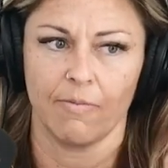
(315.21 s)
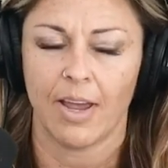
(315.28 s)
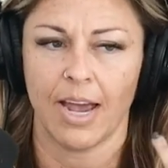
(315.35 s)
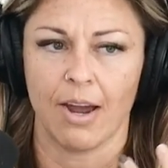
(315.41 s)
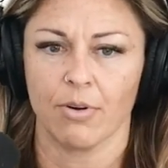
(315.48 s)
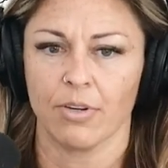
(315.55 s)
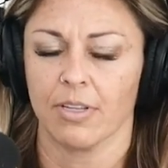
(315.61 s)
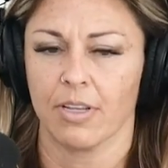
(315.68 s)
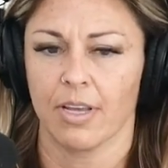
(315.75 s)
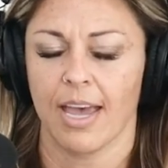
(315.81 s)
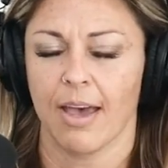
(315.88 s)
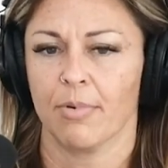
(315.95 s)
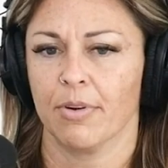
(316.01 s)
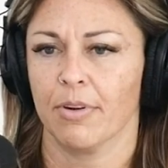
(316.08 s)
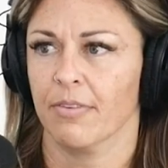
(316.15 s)
hours at the
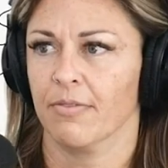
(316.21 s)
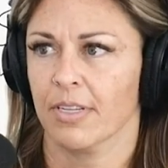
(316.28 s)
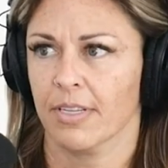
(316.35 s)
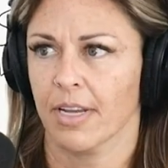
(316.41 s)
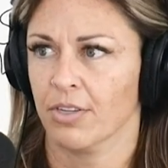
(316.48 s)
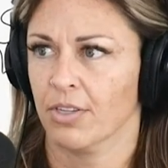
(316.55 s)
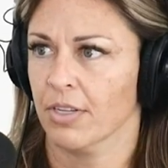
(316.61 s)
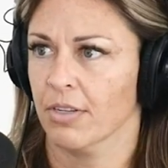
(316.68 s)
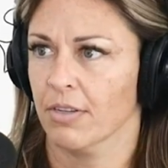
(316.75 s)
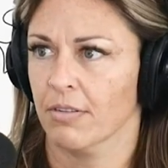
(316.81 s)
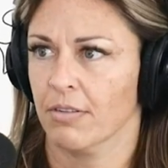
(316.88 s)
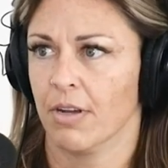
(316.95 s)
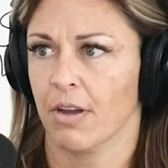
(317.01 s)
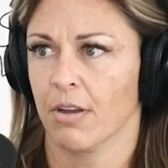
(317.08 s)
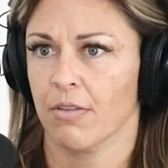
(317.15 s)
Capitol every
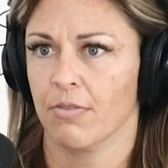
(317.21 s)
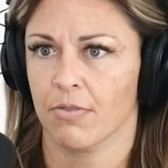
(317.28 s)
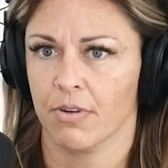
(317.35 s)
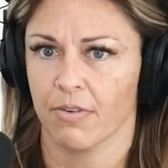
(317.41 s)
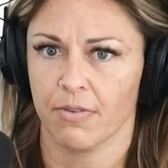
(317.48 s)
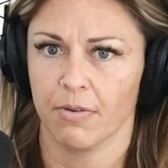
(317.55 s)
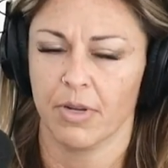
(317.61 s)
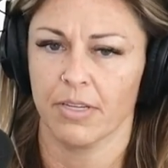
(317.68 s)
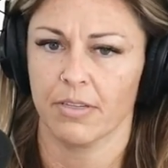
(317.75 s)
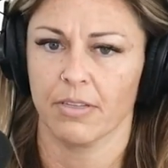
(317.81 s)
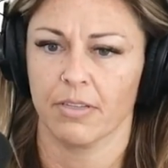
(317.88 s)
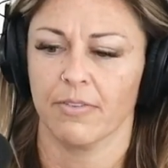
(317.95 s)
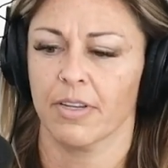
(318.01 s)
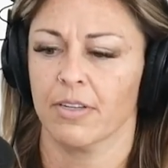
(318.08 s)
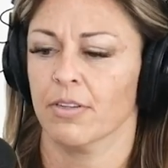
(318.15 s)
session talking through different
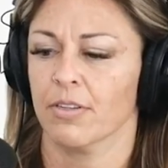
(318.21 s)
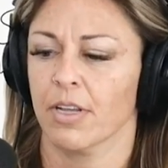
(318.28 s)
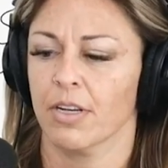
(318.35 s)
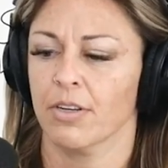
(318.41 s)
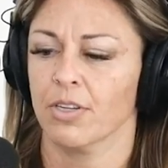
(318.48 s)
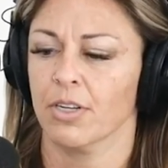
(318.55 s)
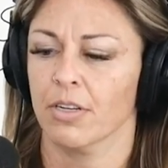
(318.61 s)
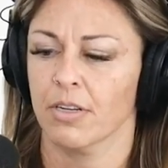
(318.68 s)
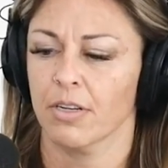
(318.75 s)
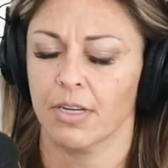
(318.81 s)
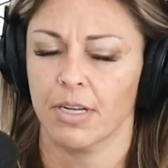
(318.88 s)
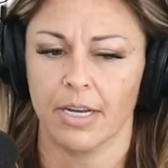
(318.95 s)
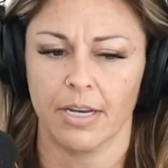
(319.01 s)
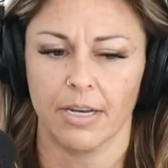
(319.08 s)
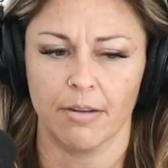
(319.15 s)
pieces of legislation.
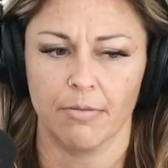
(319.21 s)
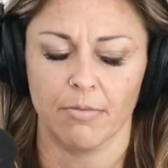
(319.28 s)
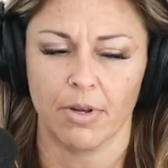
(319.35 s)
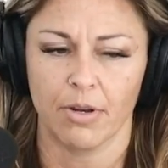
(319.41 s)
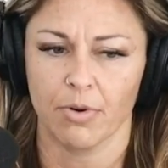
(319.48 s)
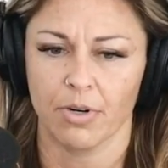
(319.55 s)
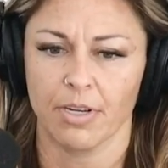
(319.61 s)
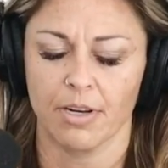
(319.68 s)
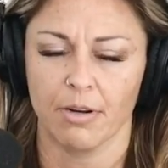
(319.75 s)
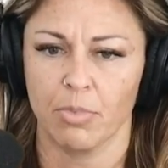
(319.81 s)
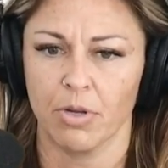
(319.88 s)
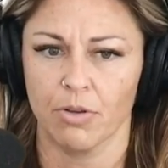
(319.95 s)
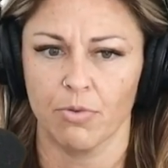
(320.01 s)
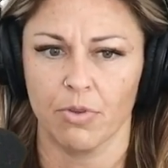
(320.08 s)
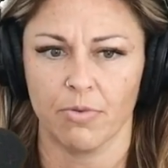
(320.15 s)
Um, I worked on a
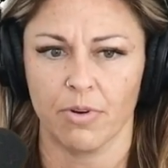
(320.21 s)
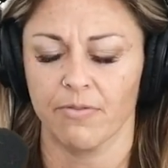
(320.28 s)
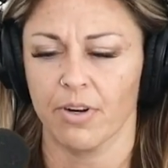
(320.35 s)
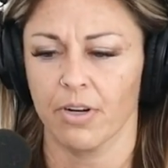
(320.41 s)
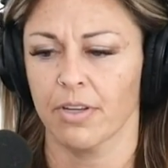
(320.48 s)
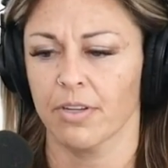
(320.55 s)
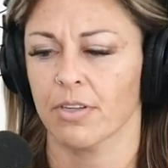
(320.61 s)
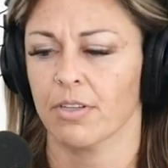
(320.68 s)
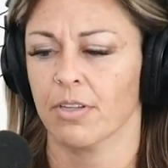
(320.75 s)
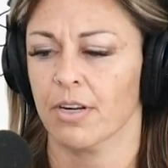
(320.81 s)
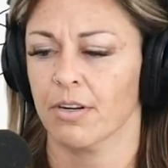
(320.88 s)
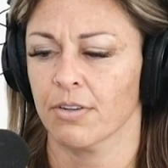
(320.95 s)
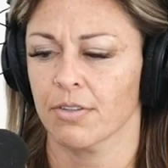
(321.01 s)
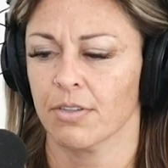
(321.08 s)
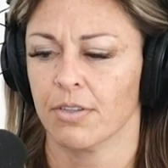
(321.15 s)
bill with one of our
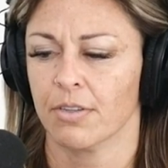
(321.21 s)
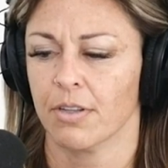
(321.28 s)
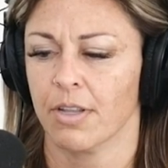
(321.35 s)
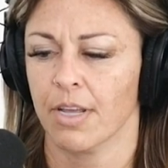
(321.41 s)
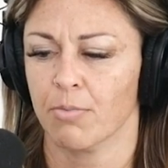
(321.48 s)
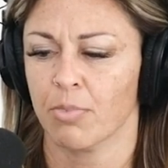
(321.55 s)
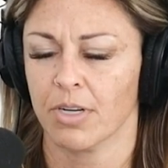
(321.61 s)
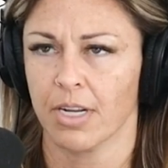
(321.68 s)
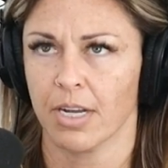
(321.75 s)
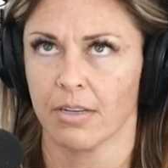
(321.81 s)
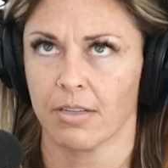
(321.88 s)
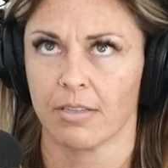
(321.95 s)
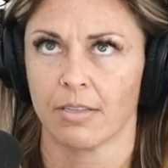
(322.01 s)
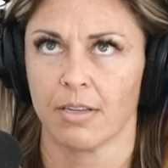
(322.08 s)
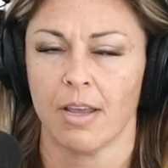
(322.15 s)
legislators that
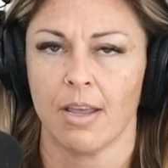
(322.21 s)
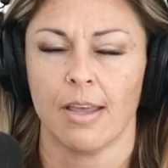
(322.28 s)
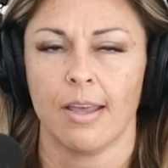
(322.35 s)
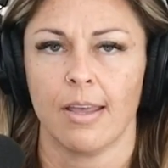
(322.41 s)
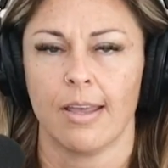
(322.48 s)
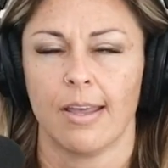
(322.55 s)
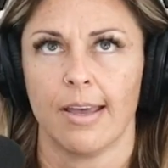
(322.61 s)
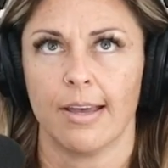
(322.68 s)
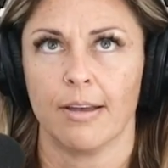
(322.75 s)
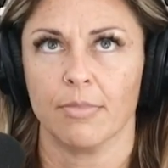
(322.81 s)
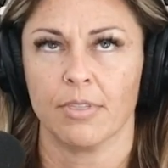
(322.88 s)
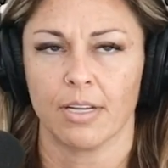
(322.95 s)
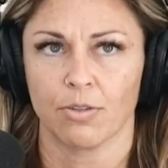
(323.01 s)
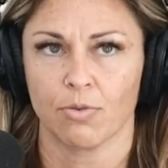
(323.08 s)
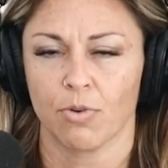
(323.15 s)
protects um,
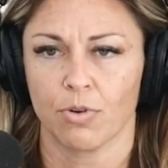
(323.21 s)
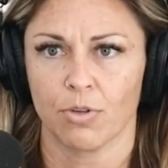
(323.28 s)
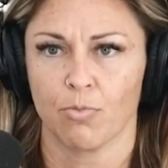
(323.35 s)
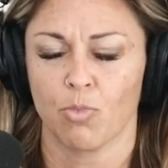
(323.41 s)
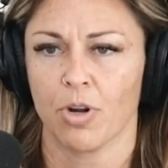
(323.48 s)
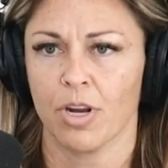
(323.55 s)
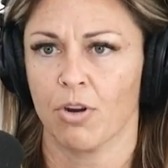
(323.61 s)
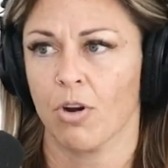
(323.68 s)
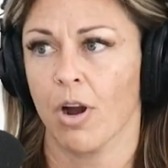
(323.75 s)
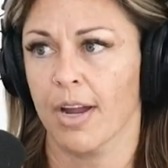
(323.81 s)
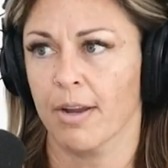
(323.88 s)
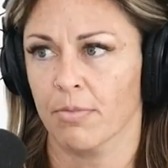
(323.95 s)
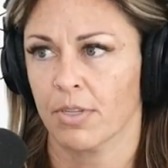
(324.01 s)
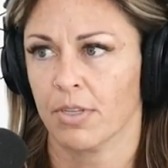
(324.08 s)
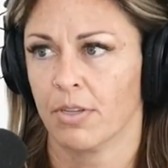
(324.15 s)
sex workers reporting
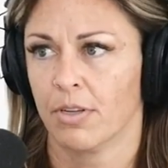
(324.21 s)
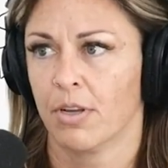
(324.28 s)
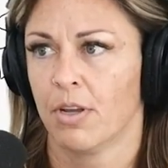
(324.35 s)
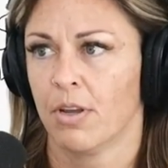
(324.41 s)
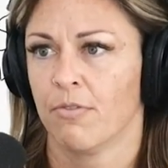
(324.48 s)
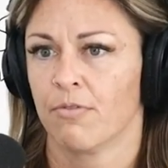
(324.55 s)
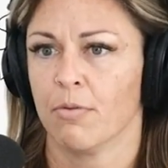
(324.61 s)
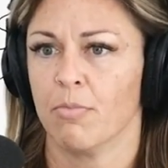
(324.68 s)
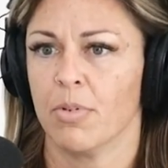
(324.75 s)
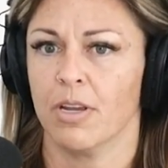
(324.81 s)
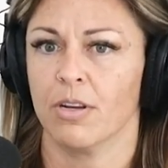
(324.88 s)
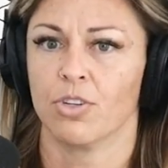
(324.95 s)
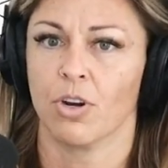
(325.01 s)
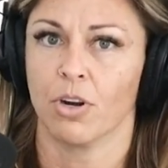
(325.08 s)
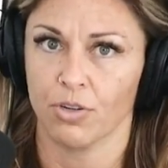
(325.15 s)
crimes from
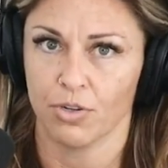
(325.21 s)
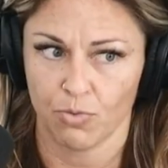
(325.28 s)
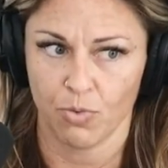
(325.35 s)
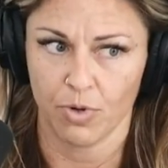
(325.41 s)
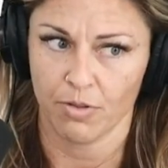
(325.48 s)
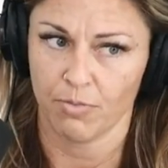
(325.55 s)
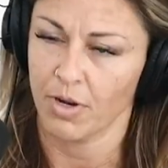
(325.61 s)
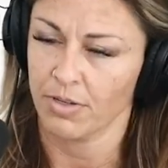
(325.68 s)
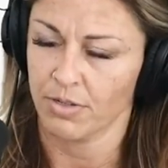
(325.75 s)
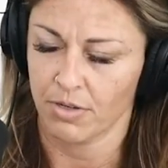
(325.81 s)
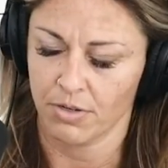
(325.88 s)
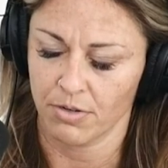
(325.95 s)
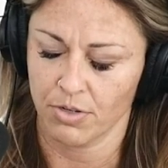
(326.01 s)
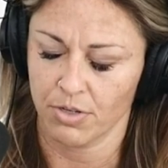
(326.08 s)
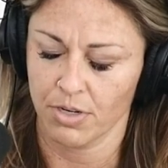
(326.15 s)
being charged with
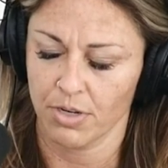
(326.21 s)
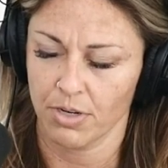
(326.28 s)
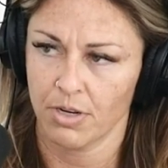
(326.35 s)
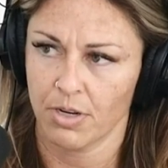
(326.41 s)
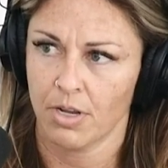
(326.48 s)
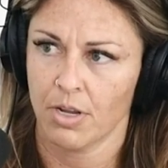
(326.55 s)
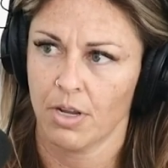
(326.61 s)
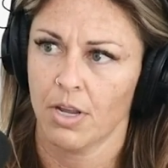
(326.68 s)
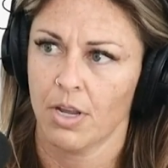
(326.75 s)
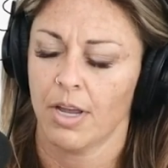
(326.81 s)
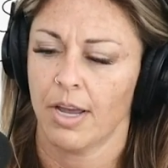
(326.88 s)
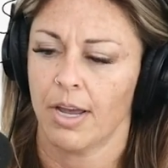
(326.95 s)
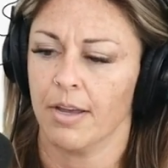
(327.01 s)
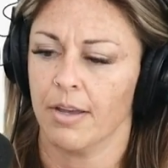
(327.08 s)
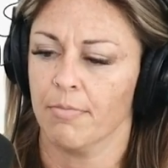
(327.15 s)
prostitution, mm-hmm.
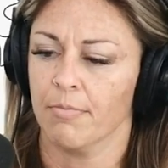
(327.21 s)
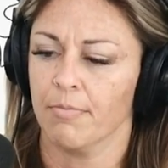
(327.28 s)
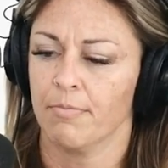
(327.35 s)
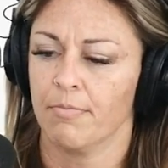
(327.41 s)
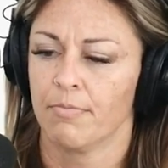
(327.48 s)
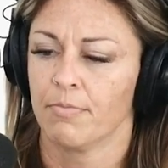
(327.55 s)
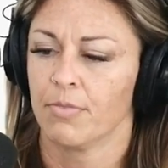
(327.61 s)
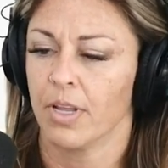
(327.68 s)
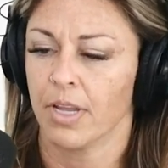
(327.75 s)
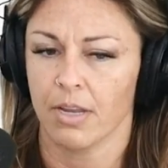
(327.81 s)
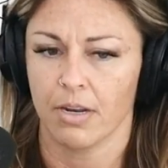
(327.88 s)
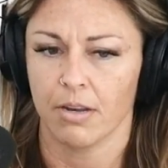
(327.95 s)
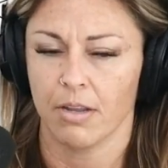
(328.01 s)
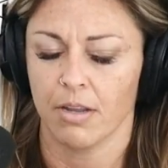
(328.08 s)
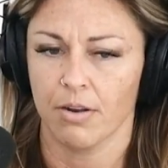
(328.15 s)
um, like a,
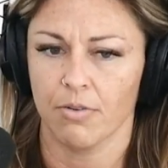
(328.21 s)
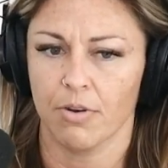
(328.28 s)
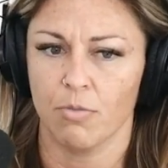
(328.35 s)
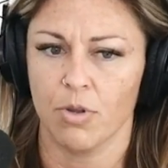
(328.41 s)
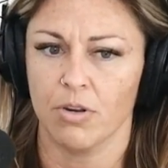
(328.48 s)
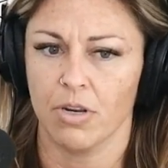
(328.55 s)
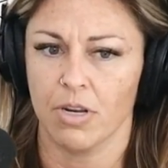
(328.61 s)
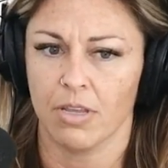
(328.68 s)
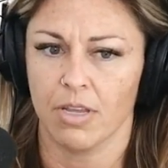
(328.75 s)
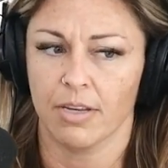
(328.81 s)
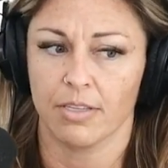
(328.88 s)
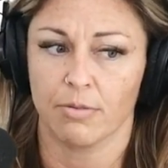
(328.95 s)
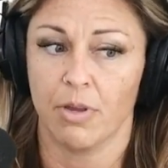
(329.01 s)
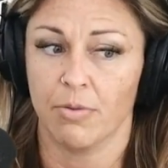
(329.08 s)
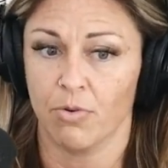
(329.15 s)
you know an immunity thing,
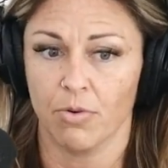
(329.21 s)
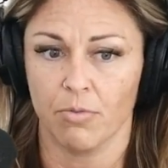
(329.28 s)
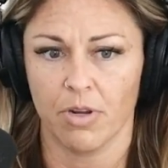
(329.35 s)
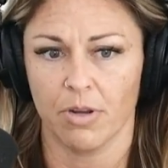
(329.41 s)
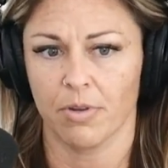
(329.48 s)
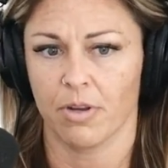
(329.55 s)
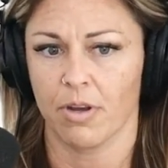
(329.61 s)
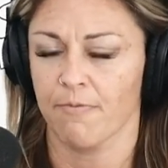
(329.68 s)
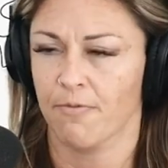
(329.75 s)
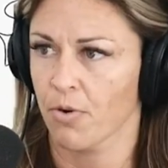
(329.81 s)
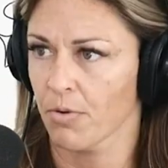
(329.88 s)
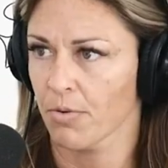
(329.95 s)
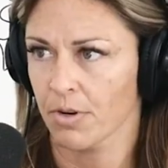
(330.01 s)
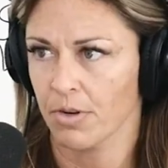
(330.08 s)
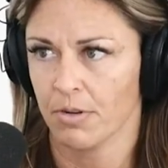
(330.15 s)
because people wouldn't be able to come
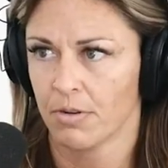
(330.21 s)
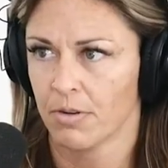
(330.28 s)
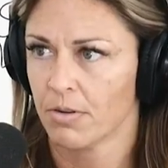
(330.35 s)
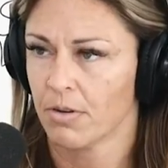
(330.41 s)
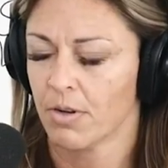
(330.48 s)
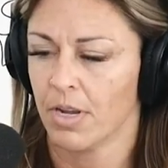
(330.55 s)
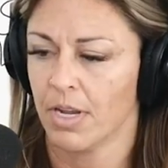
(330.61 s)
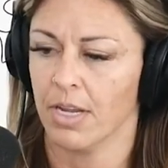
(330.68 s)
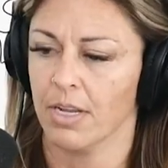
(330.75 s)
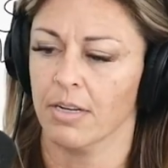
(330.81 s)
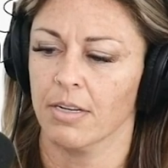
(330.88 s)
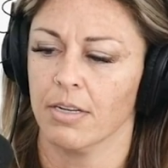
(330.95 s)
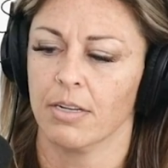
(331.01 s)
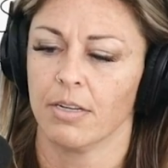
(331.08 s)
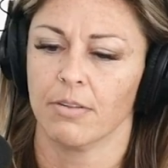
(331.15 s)
forward,
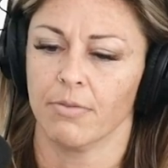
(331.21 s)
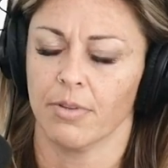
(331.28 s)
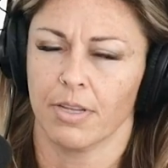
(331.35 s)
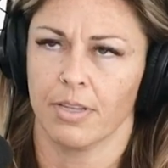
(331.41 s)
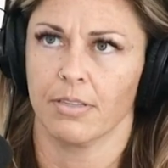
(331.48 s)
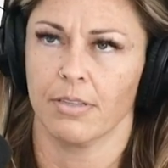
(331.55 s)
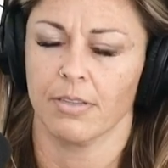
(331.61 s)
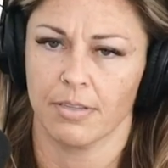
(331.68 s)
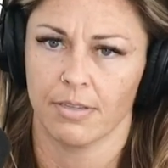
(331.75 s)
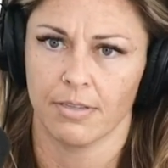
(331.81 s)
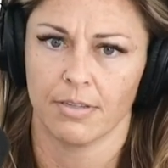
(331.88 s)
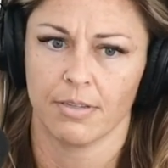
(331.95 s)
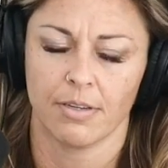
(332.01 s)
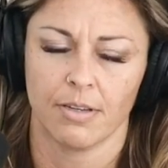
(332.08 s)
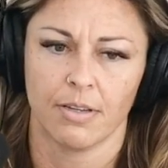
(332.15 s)
and like this is
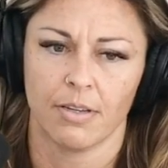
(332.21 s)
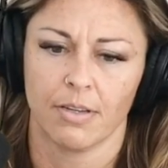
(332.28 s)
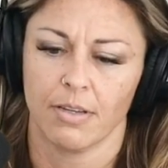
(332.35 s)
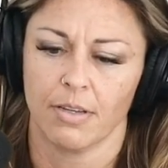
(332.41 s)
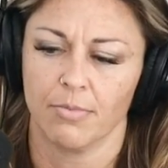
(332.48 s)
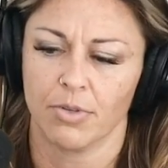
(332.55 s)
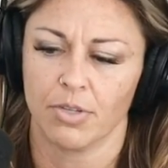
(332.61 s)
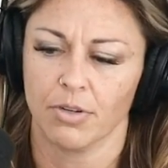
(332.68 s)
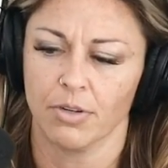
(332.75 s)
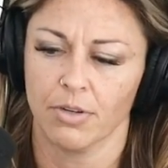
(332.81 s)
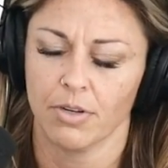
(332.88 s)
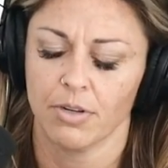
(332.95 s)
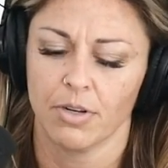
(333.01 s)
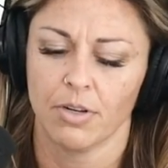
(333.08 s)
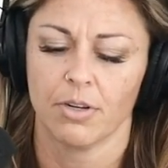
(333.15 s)
absurd.